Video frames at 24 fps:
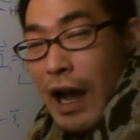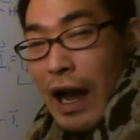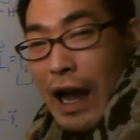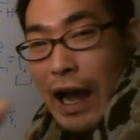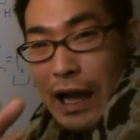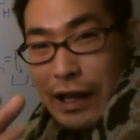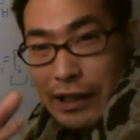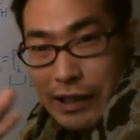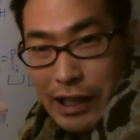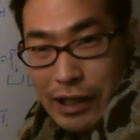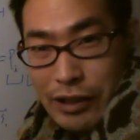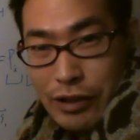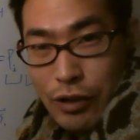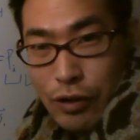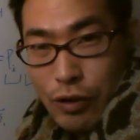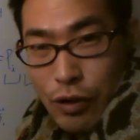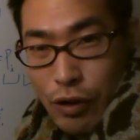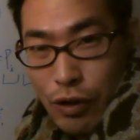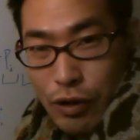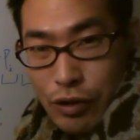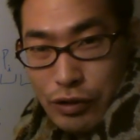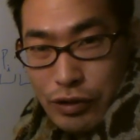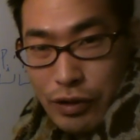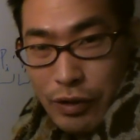another
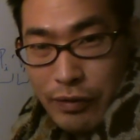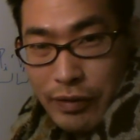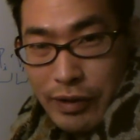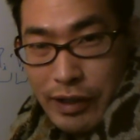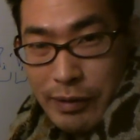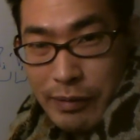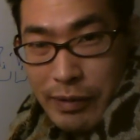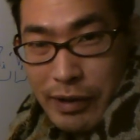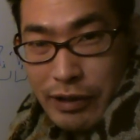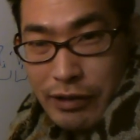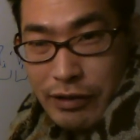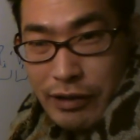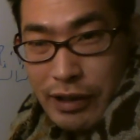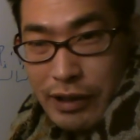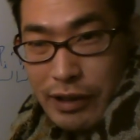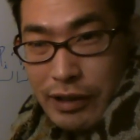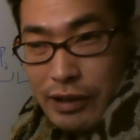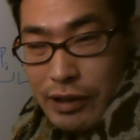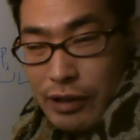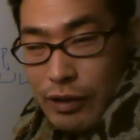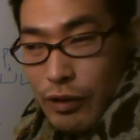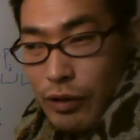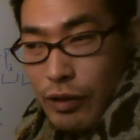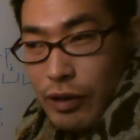cause of immigrant,
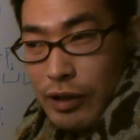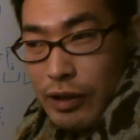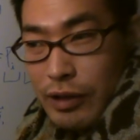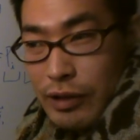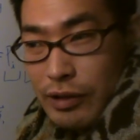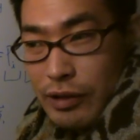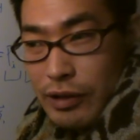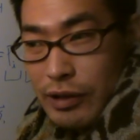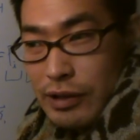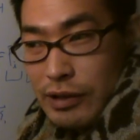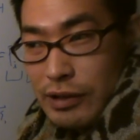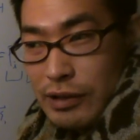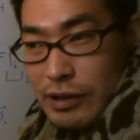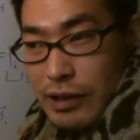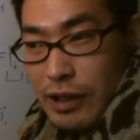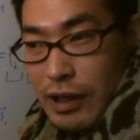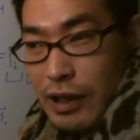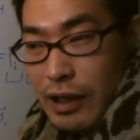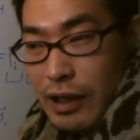this